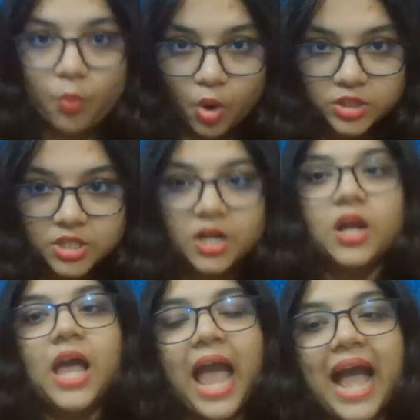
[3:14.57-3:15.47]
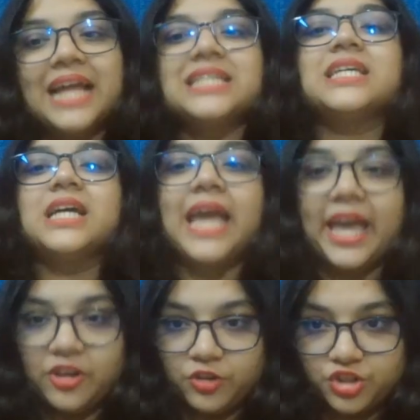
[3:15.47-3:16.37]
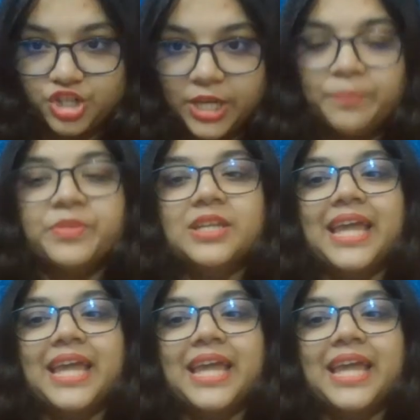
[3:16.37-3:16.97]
water and energy,